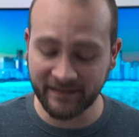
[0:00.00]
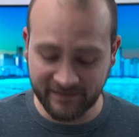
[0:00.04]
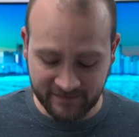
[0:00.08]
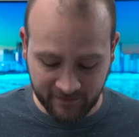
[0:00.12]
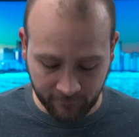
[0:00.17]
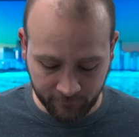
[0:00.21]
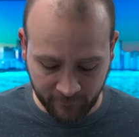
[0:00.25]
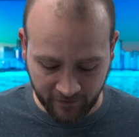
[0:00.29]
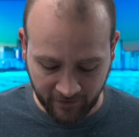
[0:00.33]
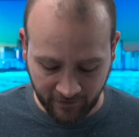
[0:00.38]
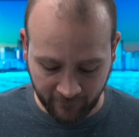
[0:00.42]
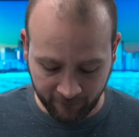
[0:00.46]
it's
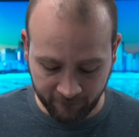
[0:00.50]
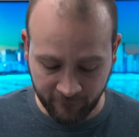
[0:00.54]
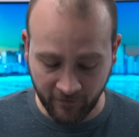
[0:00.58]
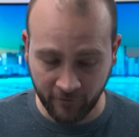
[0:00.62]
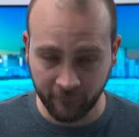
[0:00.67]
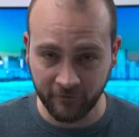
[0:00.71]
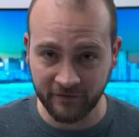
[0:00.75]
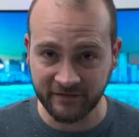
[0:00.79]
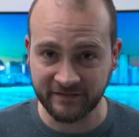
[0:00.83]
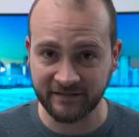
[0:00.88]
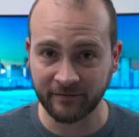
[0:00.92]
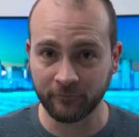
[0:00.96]
something
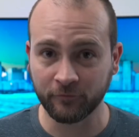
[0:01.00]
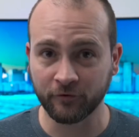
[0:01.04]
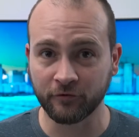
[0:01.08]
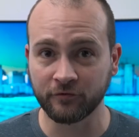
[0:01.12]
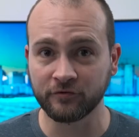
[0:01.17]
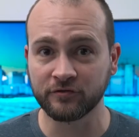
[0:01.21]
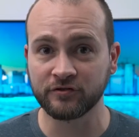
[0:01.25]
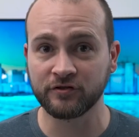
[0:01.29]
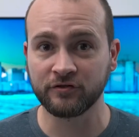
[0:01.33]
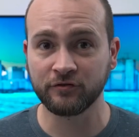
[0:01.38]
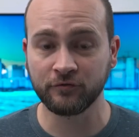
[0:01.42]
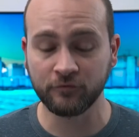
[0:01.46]
very similar
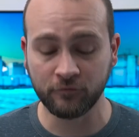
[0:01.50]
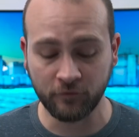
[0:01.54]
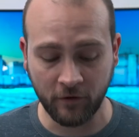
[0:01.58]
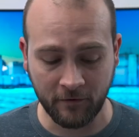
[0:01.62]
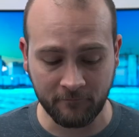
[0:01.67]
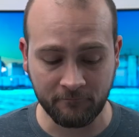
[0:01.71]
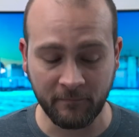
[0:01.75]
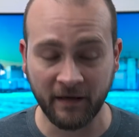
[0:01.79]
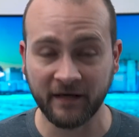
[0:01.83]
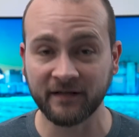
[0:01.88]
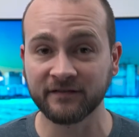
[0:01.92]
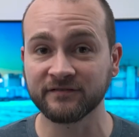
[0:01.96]
to
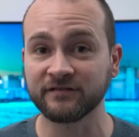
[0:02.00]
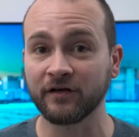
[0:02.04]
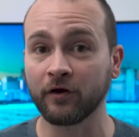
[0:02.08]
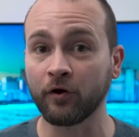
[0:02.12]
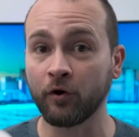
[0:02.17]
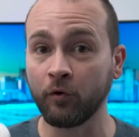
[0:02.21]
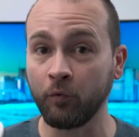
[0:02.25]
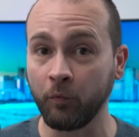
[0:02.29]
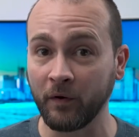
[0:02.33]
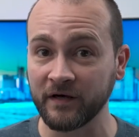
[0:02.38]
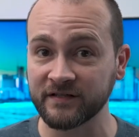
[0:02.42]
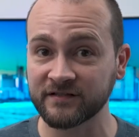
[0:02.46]
Meta's
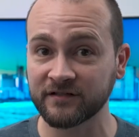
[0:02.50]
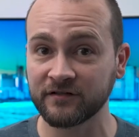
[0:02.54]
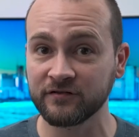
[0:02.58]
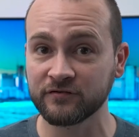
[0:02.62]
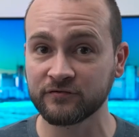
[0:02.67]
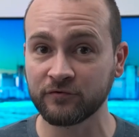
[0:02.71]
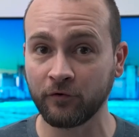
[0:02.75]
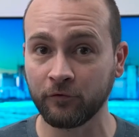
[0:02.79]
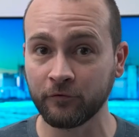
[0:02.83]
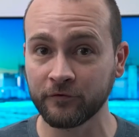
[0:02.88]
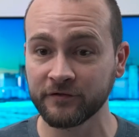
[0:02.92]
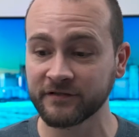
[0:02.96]
Quest
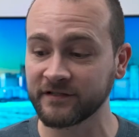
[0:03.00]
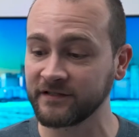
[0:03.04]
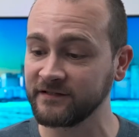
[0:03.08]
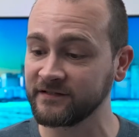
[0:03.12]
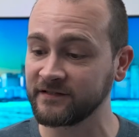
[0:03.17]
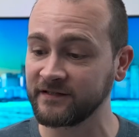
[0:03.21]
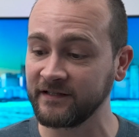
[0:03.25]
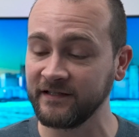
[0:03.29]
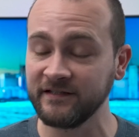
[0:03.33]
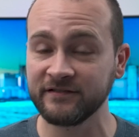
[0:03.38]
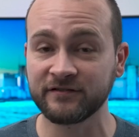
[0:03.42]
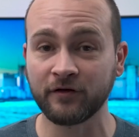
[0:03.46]
controllers,
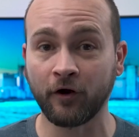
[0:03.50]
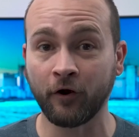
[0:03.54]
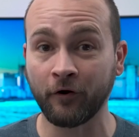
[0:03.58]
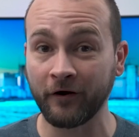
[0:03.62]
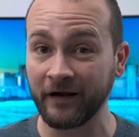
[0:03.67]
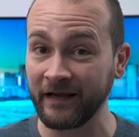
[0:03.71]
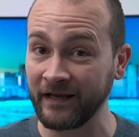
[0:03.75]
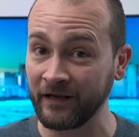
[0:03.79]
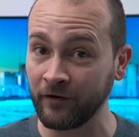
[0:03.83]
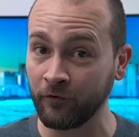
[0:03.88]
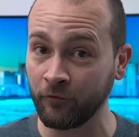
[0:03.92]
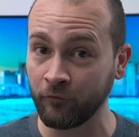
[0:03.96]
because these are
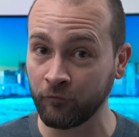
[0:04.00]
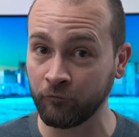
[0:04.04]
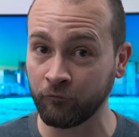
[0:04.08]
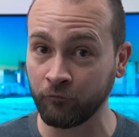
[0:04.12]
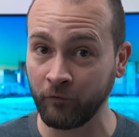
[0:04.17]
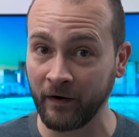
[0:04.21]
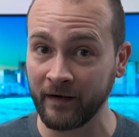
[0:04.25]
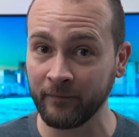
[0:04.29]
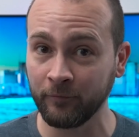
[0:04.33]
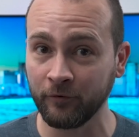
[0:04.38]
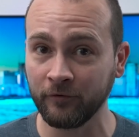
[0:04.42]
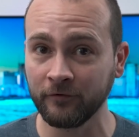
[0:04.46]

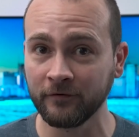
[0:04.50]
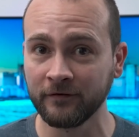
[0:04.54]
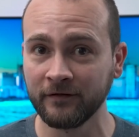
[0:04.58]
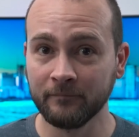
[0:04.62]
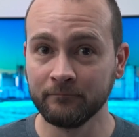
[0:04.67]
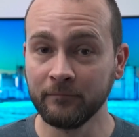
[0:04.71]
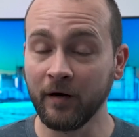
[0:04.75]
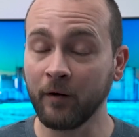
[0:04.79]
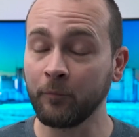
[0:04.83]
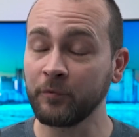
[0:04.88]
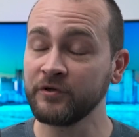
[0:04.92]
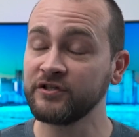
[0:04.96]
incredible,
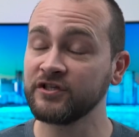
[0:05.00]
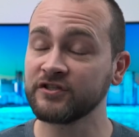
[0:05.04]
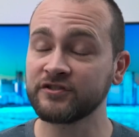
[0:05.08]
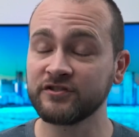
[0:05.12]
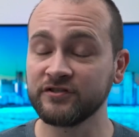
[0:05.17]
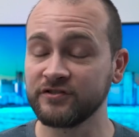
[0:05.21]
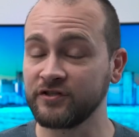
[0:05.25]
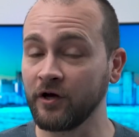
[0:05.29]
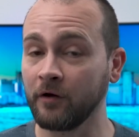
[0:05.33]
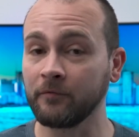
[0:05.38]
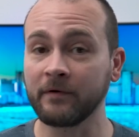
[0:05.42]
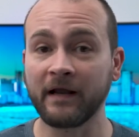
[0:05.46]
but we
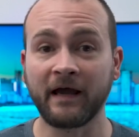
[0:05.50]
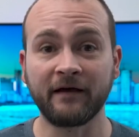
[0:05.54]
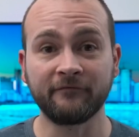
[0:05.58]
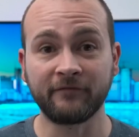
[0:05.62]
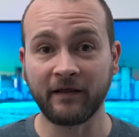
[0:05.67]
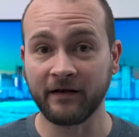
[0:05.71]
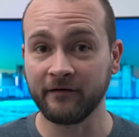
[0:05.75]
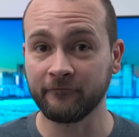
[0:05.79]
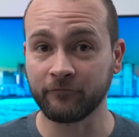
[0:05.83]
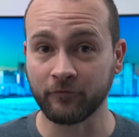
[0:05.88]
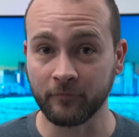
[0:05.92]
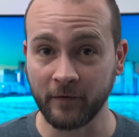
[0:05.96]
just don't have
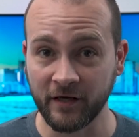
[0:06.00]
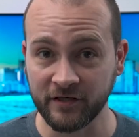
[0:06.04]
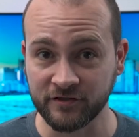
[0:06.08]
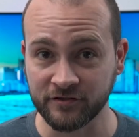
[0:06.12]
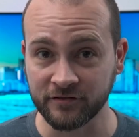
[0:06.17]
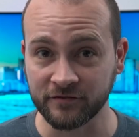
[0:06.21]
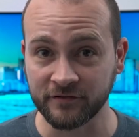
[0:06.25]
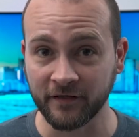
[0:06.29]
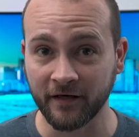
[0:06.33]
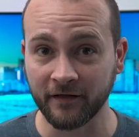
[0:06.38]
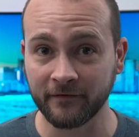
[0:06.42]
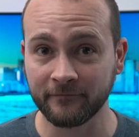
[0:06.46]
that
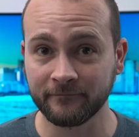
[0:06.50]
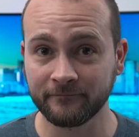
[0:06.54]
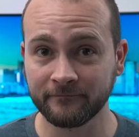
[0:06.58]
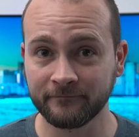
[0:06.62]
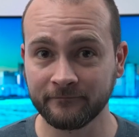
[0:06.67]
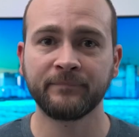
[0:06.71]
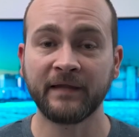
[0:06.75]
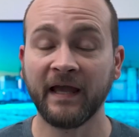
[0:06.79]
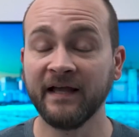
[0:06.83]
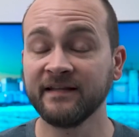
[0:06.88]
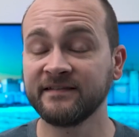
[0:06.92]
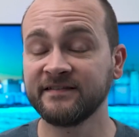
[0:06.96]
information yet.
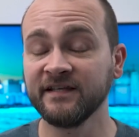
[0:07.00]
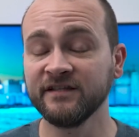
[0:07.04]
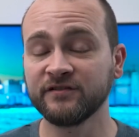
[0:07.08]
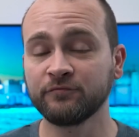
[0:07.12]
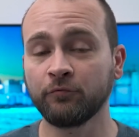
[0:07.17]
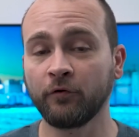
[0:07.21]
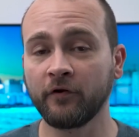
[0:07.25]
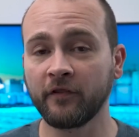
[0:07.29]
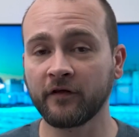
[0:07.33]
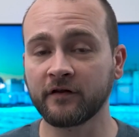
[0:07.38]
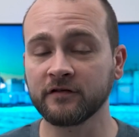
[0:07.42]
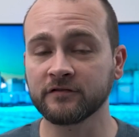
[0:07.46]
And since
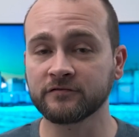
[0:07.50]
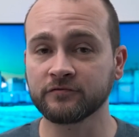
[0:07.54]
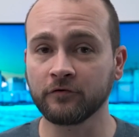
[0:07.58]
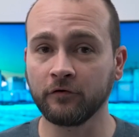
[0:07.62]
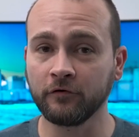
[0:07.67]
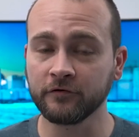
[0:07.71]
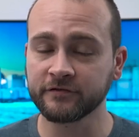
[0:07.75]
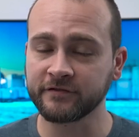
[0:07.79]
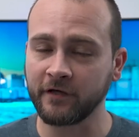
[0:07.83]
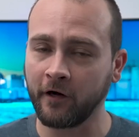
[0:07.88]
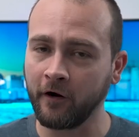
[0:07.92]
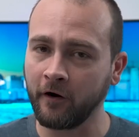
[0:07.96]
one of the
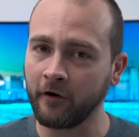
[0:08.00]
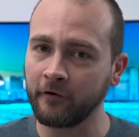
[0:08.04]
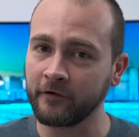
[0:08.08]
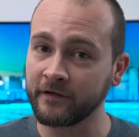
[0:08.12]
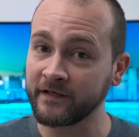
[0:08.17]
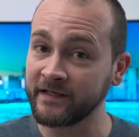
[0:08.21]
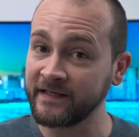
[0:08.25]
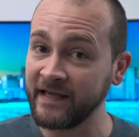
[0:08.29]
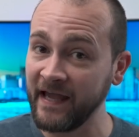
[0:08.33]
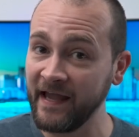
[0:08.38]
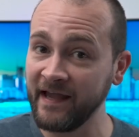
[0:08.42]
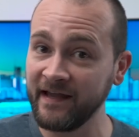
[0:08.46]
controls are
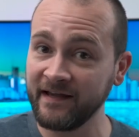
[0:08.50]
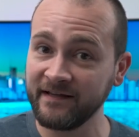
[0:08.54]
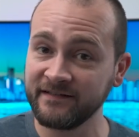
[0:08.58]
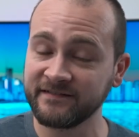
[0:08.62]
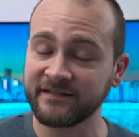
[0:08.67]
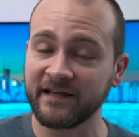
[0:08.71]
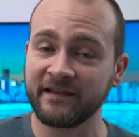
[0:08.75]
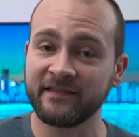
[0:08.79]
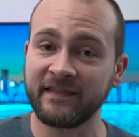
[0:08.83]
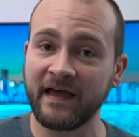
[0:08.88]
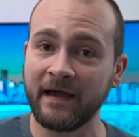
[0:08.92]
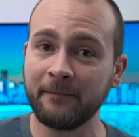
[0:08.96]
gaze,
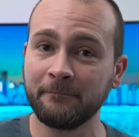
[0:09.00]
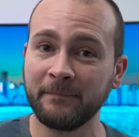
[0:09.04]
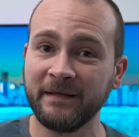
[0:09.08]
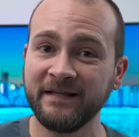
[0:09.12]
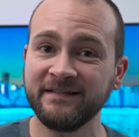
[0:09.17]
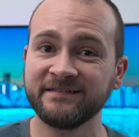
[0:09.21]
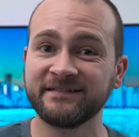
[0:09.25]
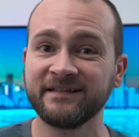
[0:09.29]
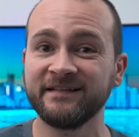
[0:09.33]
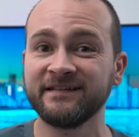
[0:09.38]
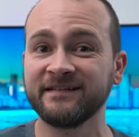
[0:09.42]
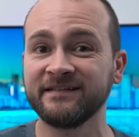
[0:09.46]
that
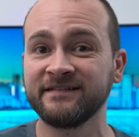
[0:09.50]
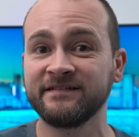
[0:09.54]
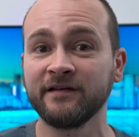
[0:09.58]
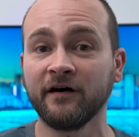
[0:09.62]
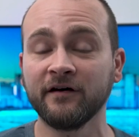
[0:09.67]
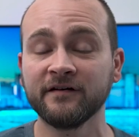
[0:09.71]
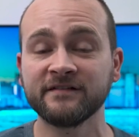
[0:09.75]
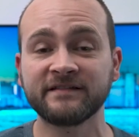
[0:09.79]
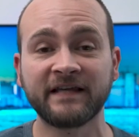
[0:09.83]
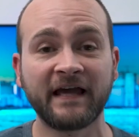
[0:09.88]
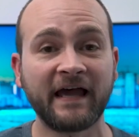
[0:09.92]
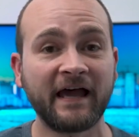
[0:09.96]
means it
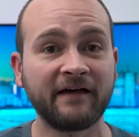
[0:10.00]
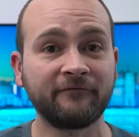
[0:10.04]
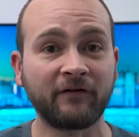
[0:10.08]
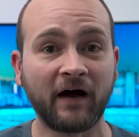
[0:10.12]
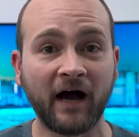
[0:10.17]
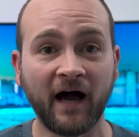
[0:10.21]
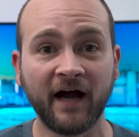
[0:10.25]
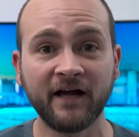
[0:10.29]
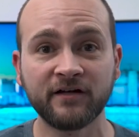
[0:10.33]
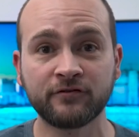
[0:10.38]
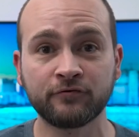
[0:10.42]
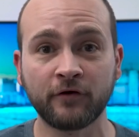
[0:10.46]
does have
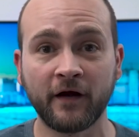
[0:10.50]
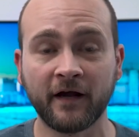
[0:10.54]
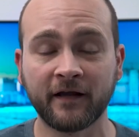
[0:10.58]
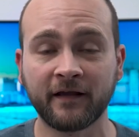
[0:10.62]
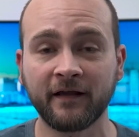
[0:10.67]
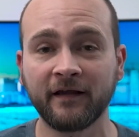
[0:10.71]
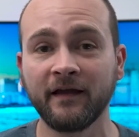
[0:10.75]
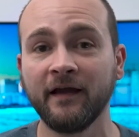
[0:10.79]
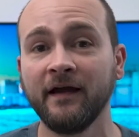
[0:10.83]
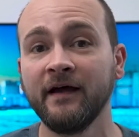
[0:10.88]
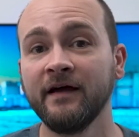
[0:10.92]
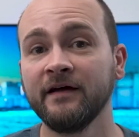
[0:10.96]
eye
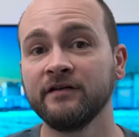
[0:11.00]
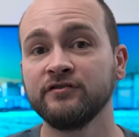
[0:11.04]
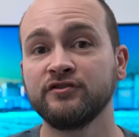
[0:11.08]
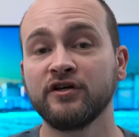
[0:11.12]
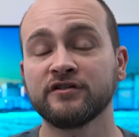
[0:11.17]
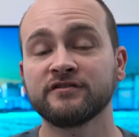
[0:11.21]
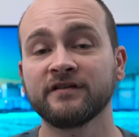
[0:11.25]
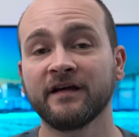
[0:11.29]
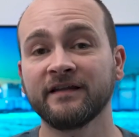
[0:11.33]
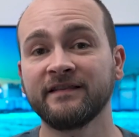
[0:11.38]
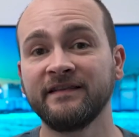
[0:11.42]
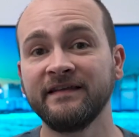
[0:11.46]
tracking,
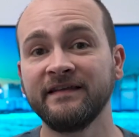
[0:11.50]
just like